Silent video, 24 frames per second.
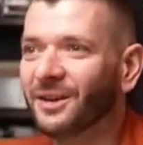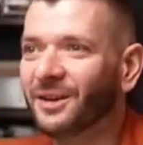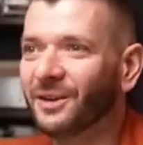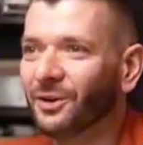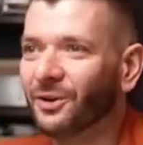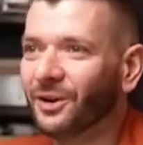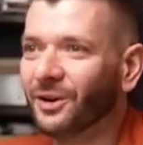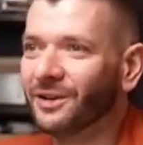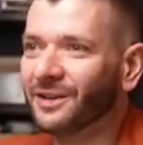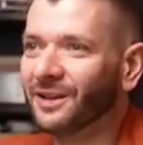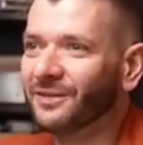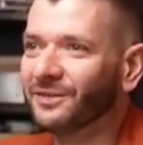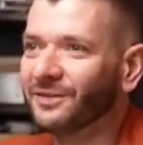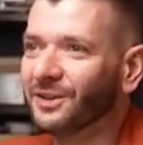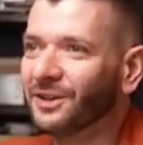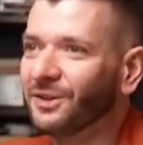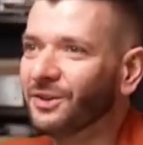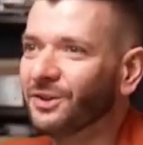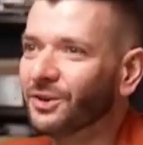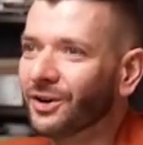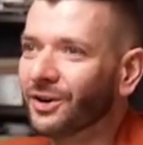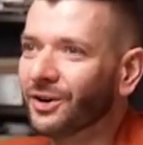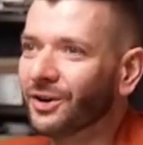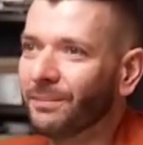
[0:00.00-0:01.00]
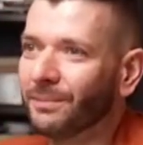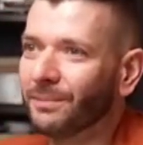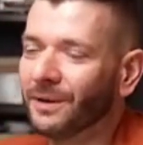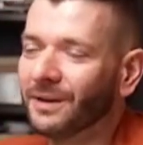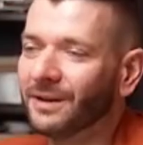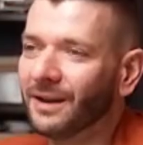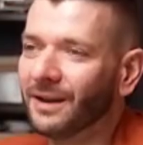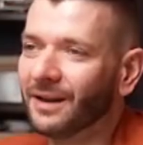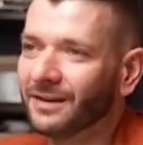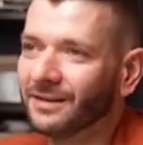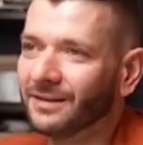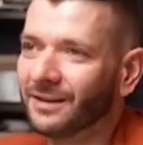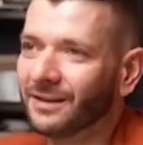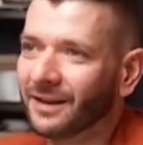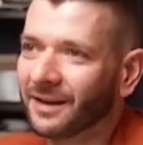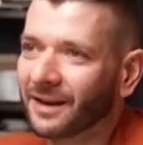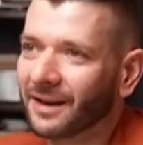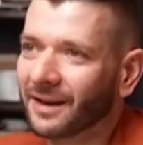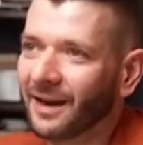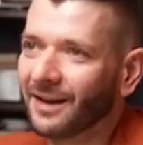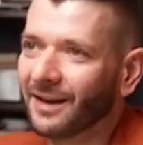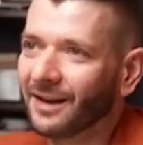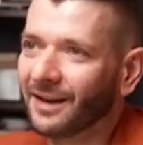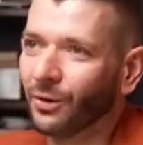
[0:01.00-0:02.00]
I lived in Europe and
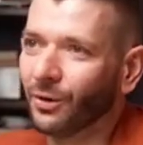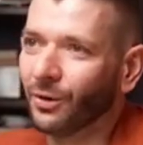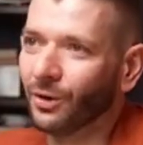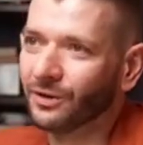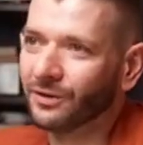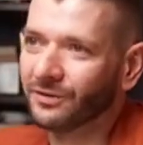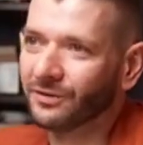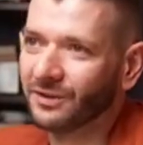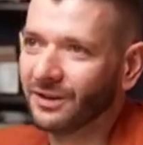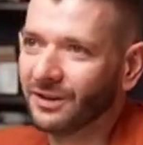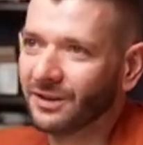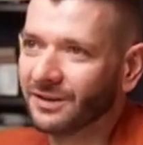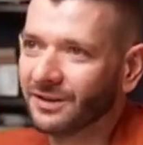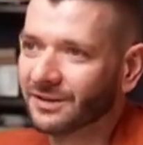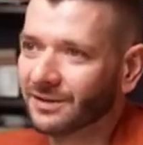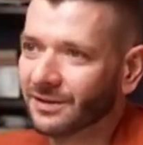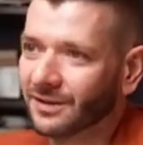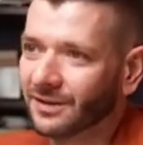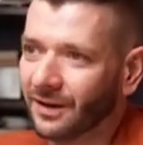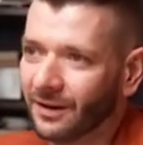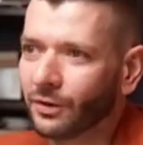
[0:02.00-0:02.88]
like had all of these